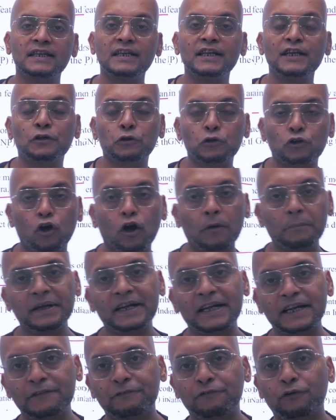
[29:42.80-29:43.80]
the
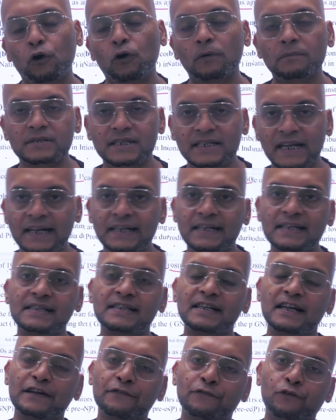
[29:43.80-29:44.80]
economic reforms, that
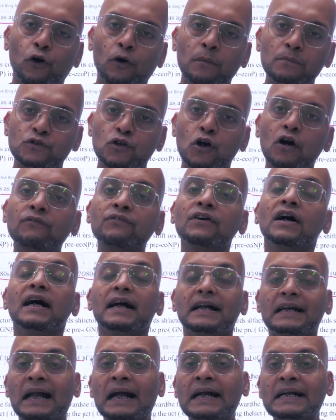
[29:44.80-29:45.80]
is the reforms
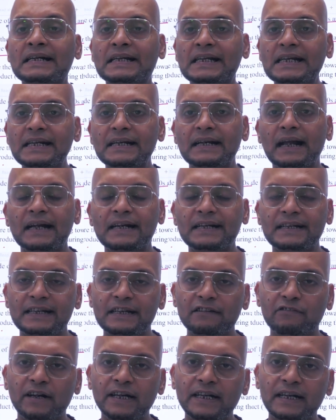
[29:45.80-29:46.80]
of
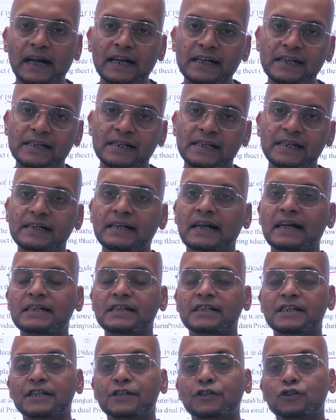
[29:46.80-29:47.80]
1991
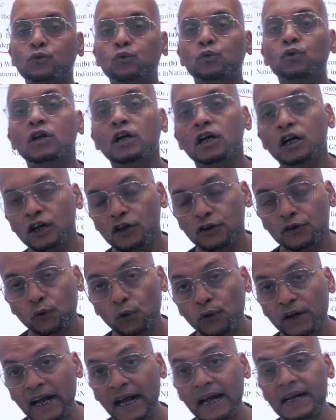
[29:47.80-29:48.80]
1992,
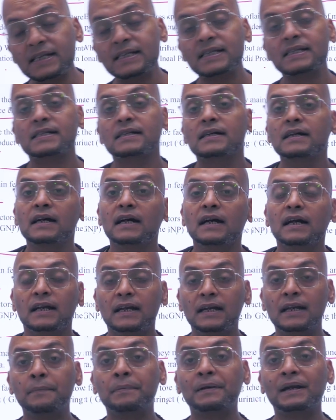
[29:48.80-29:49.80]
known as
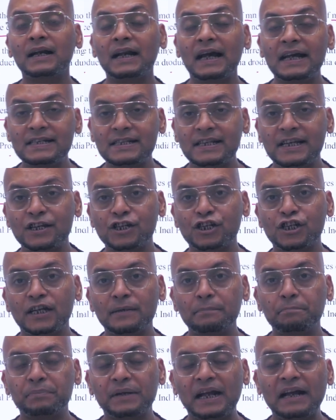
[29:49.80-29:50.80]

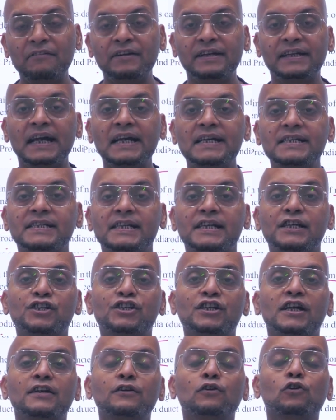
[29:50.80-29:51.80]
liberalization,
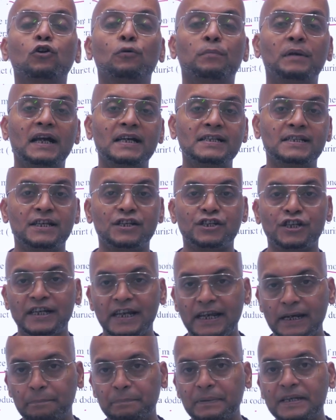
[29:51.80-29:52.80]
privatization, globalization,
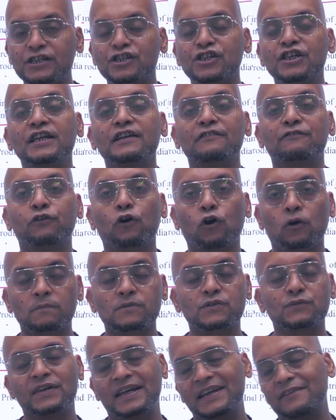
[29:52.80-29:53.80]
LPG
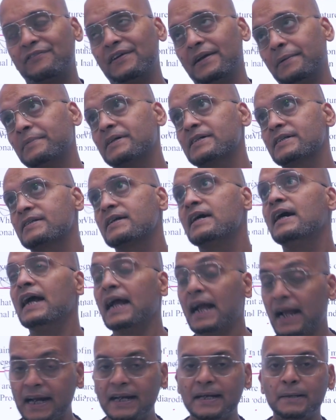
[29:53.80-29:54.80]
reforms, very famous
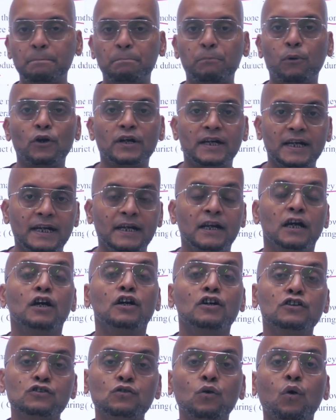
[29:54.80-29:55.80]
and important.
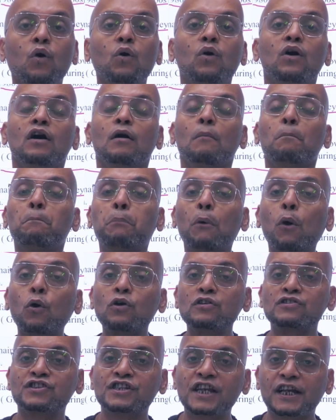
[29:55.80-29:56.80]
So,
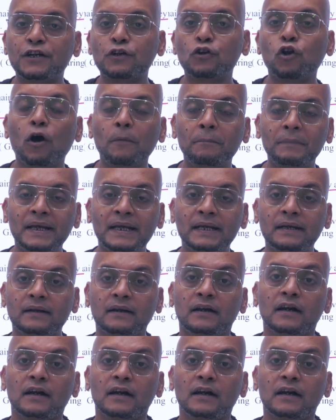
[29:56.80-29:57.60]
post economic